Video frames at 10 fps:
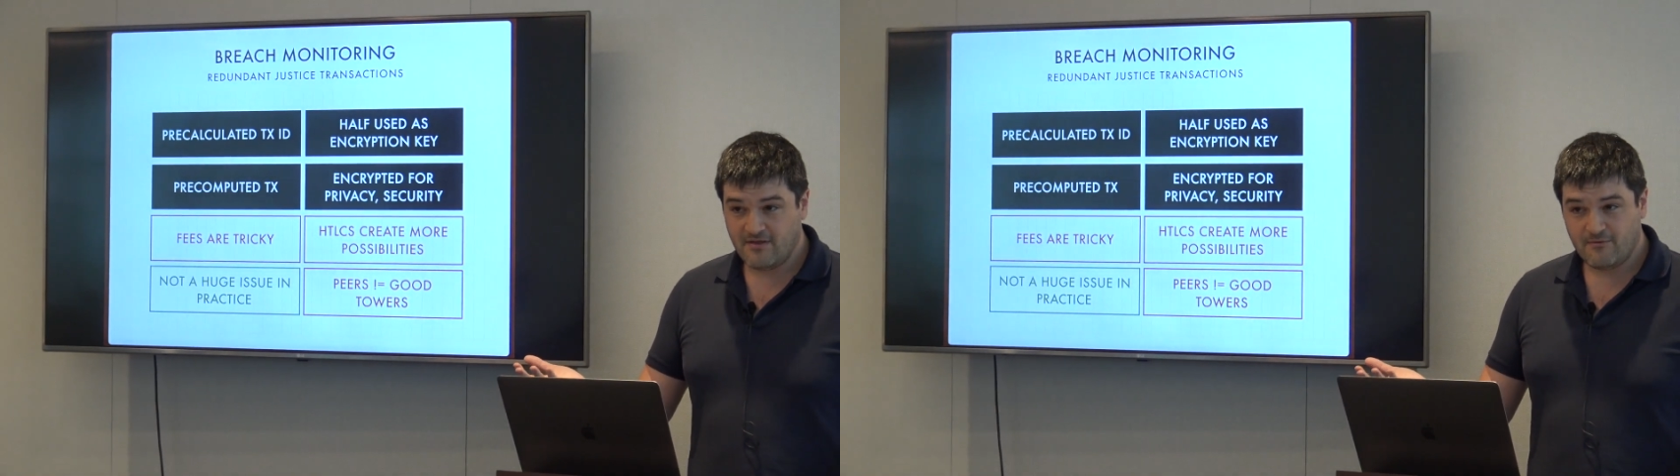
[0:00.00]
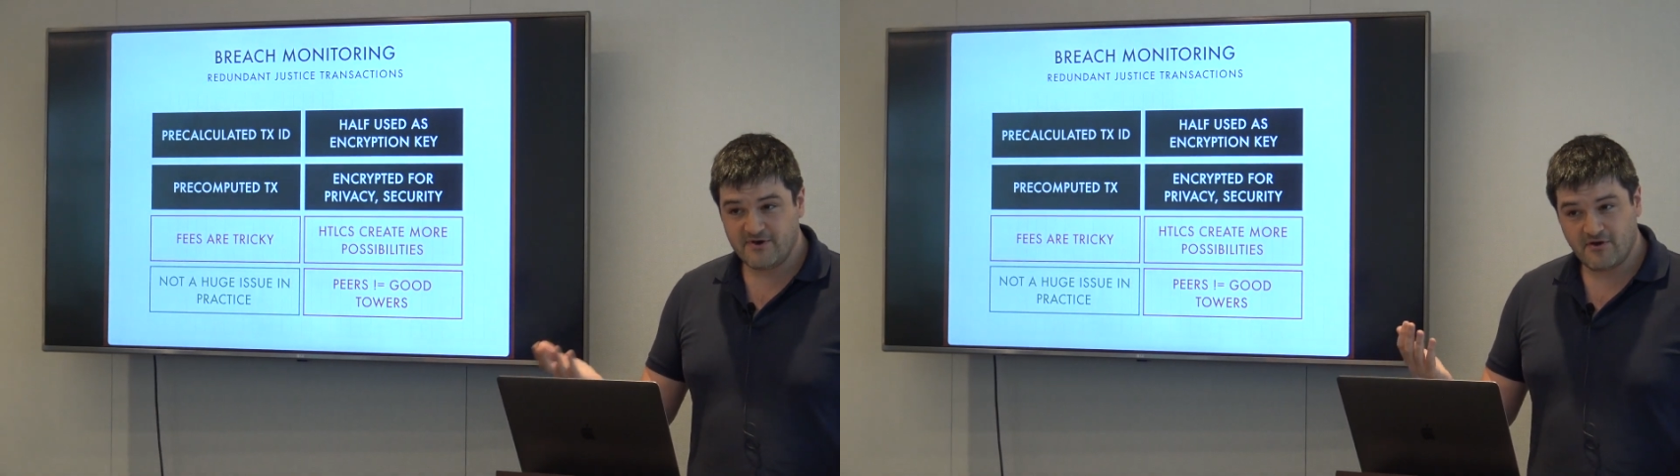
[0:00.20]

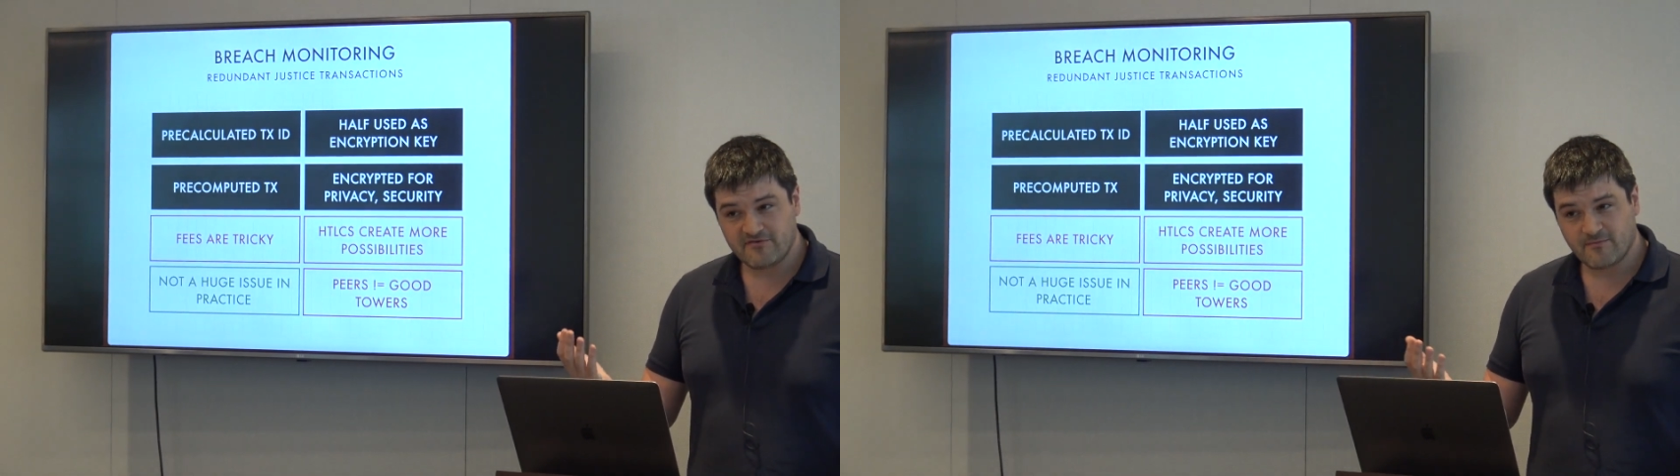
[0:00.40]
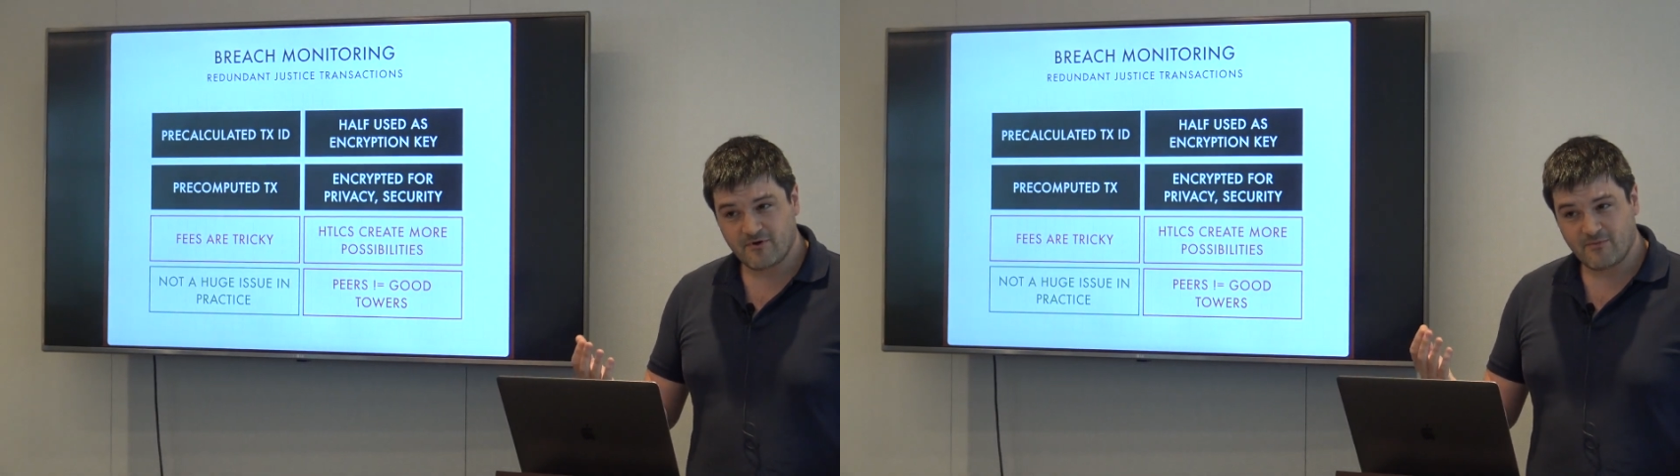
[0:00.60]
we don't
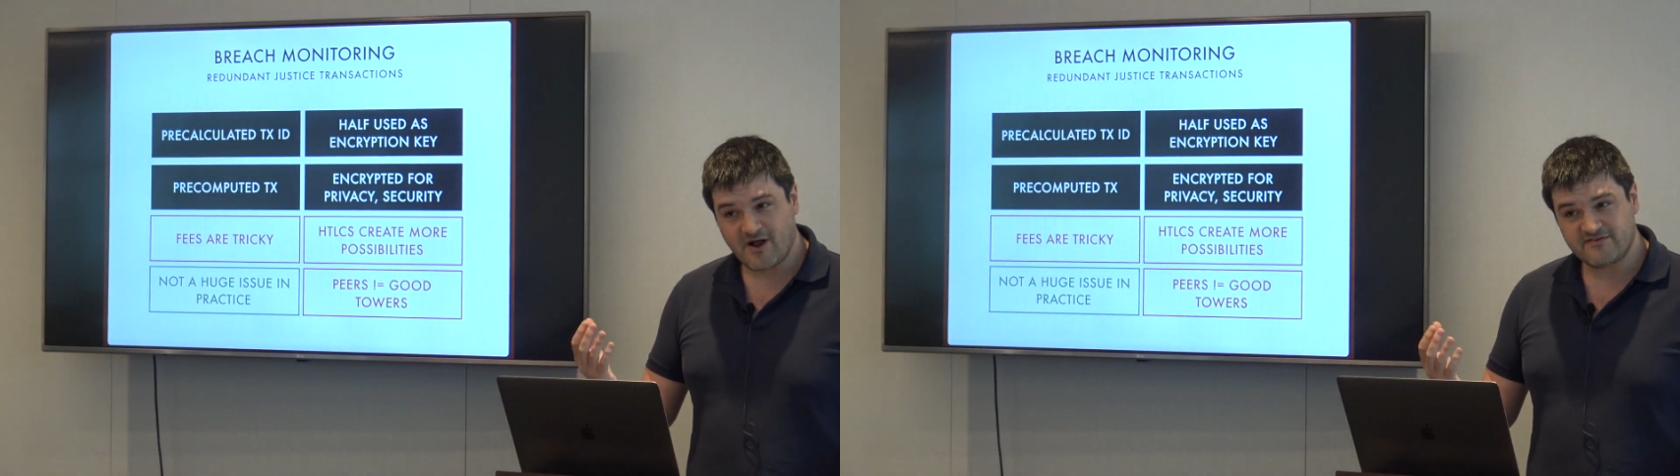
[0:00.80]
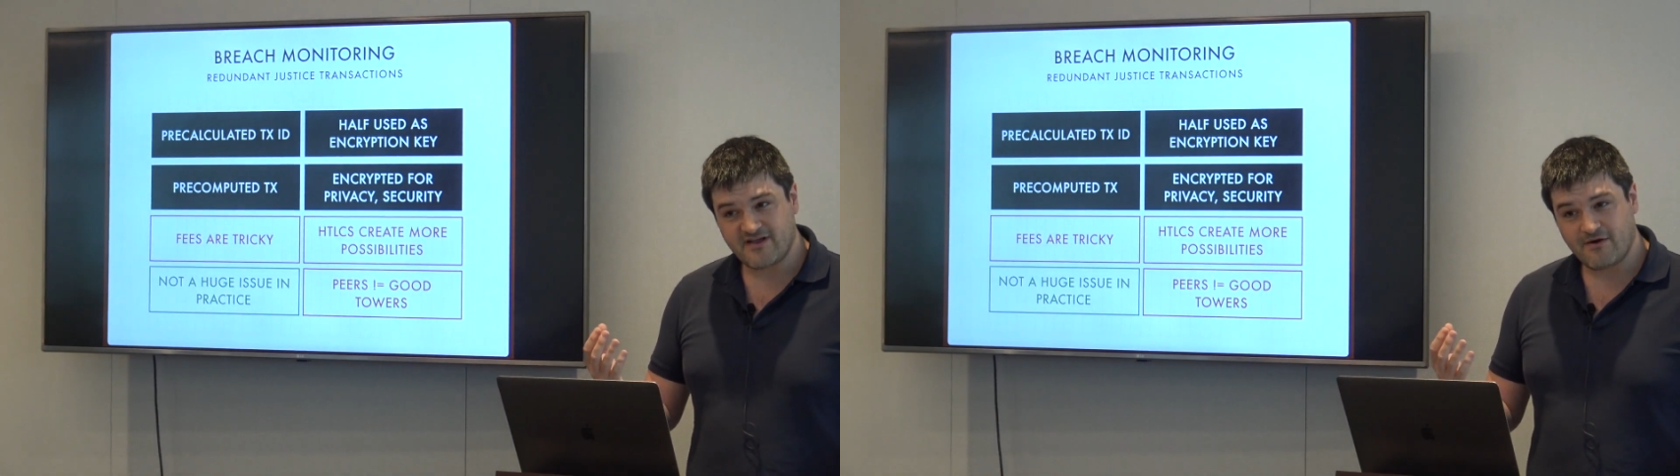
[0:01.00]
support
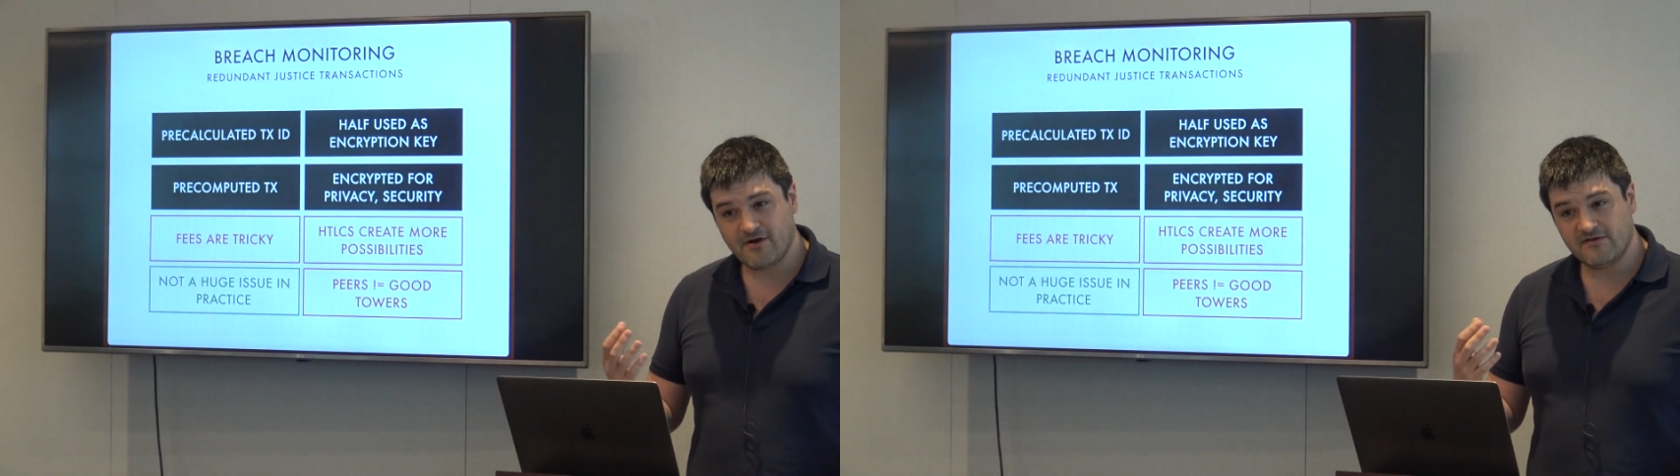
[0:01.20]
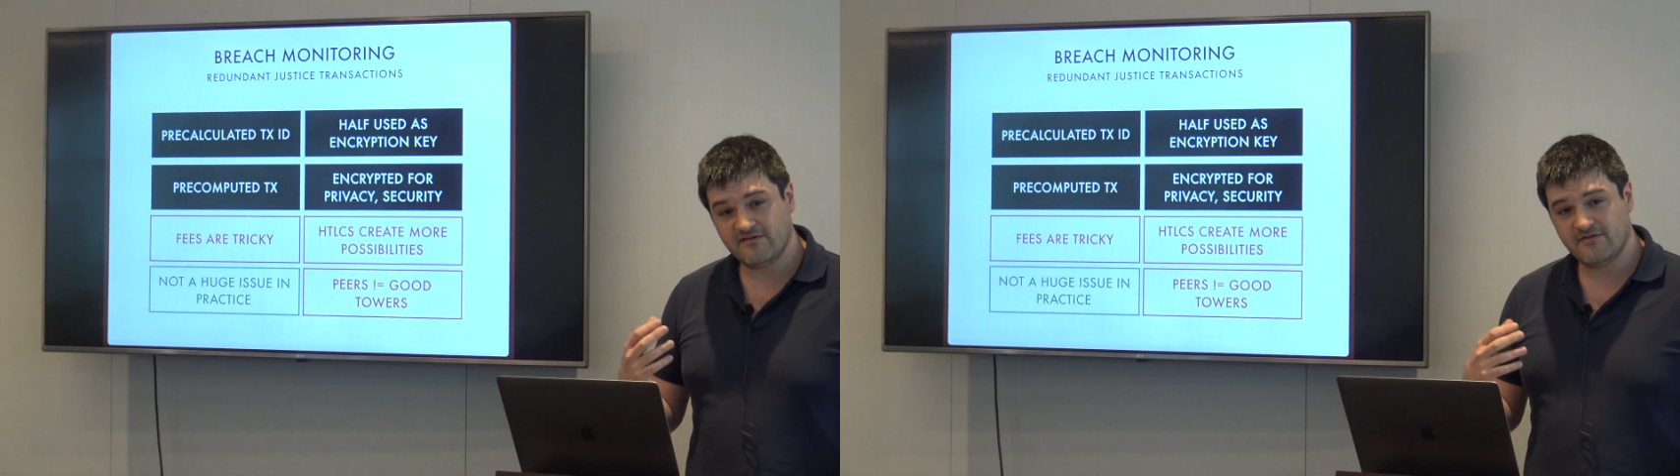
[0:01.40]

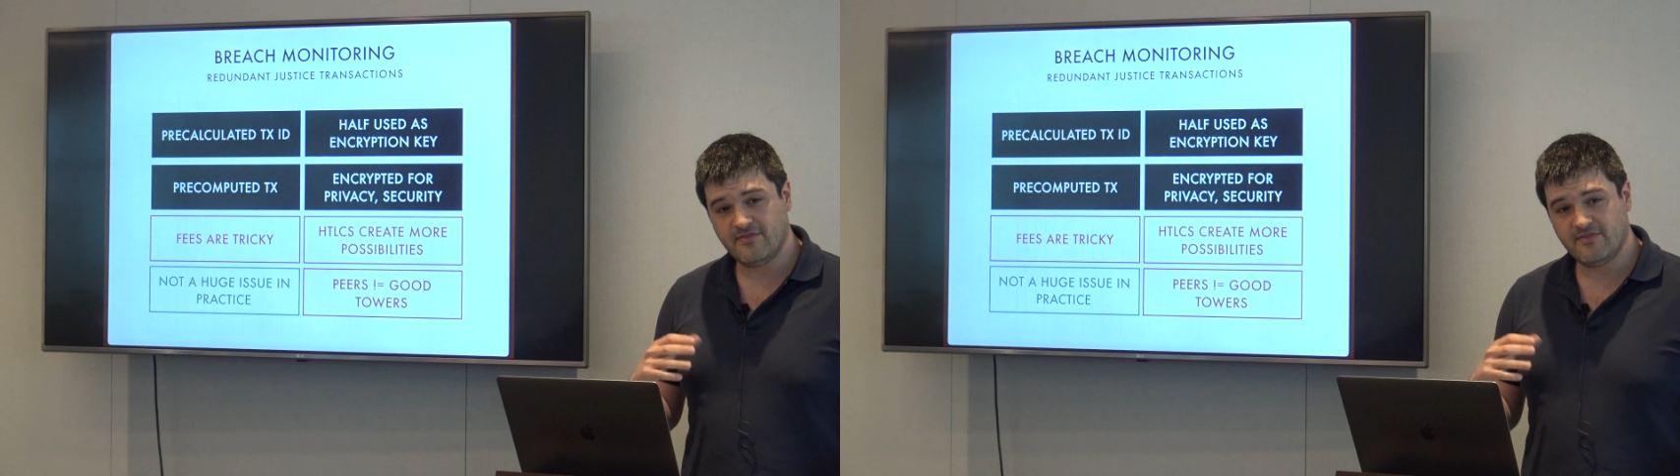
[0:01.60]
watchtowers